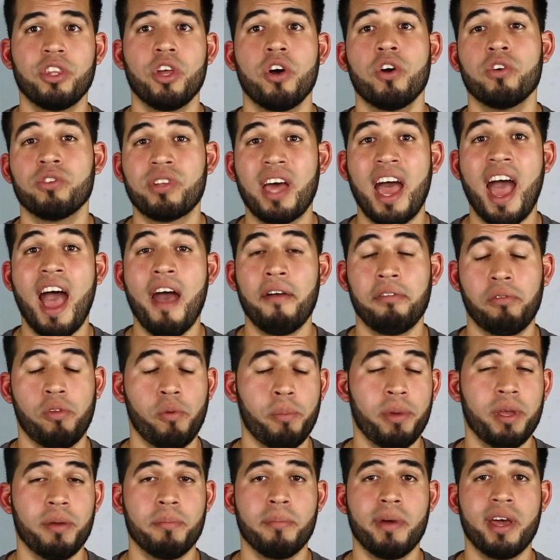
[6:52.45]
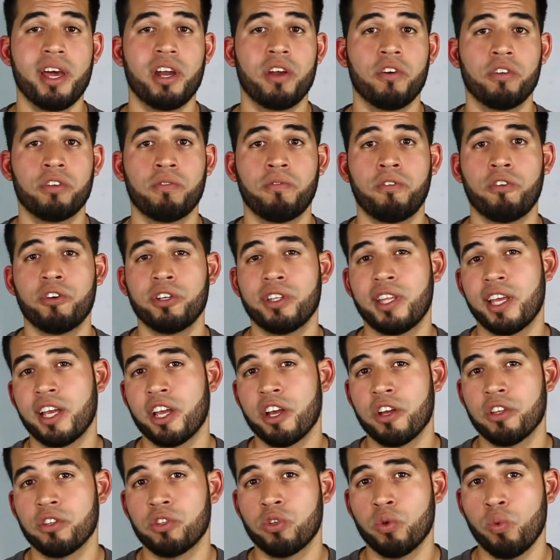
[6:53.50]
those have to be metals for the
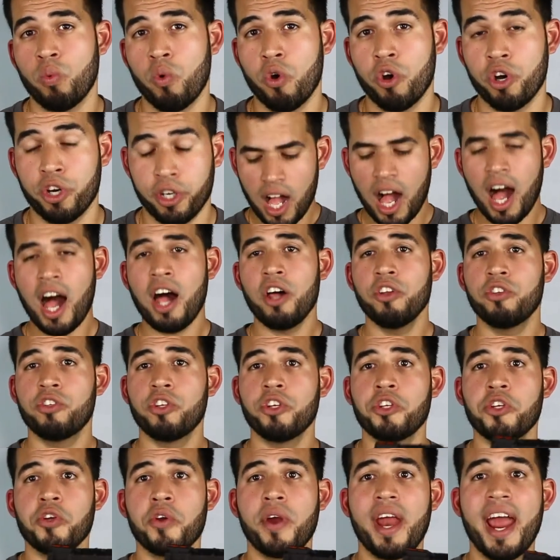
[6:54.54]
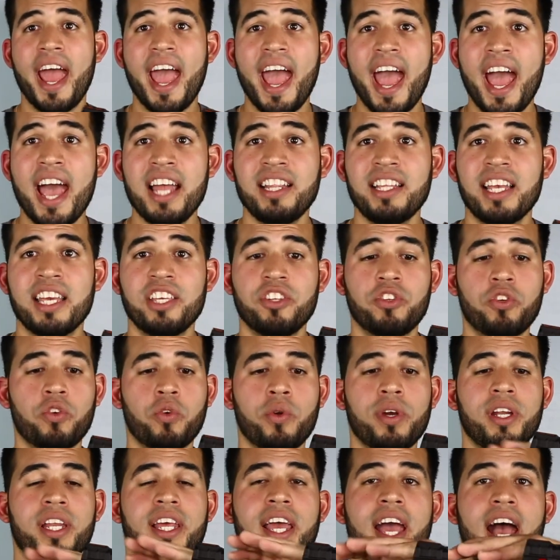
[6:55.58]
gun to work. Also, your hand is
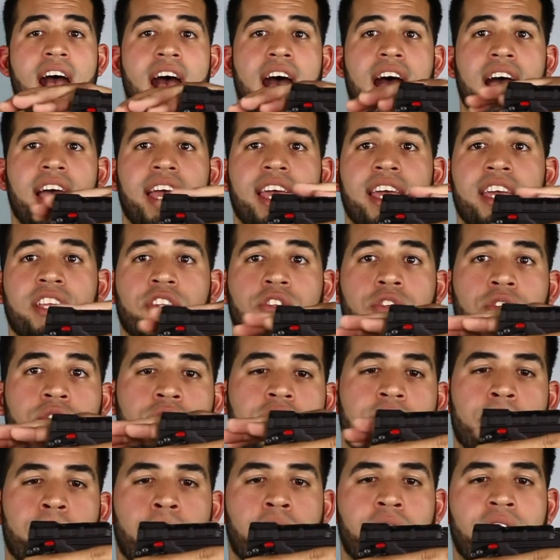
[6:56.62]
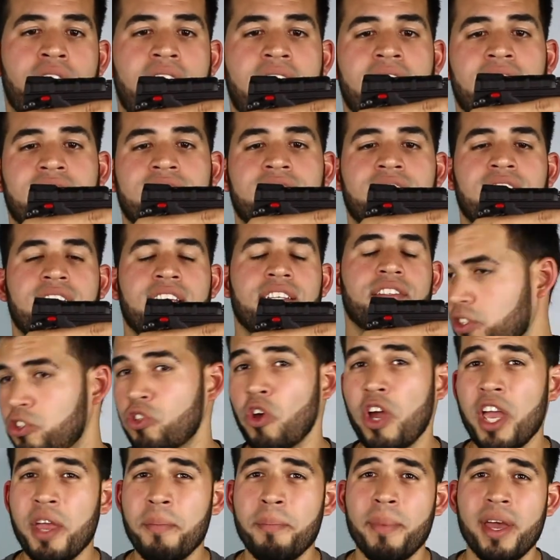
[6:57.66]
really high into the bore axis,
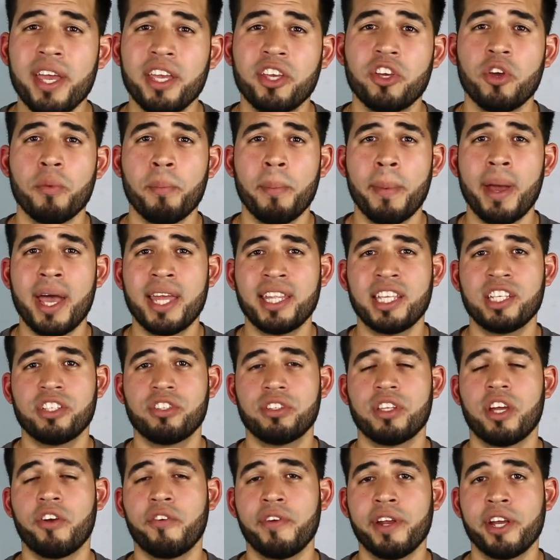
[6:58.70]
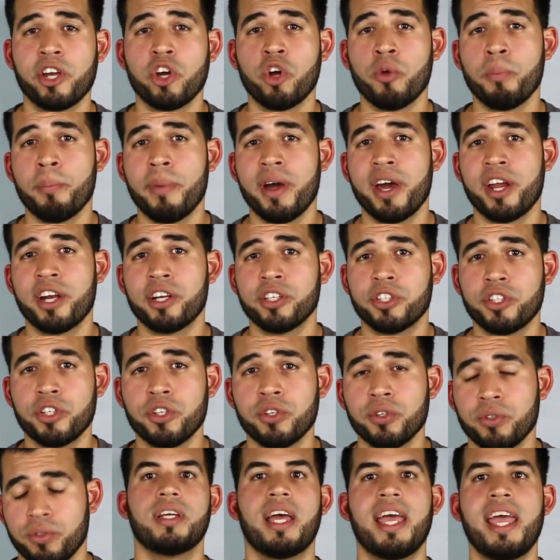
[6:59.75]
so it makes you manage the recoil better
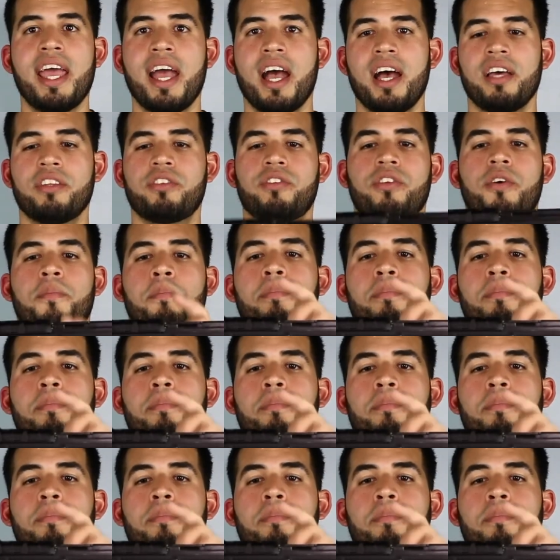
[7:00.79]
too. It has some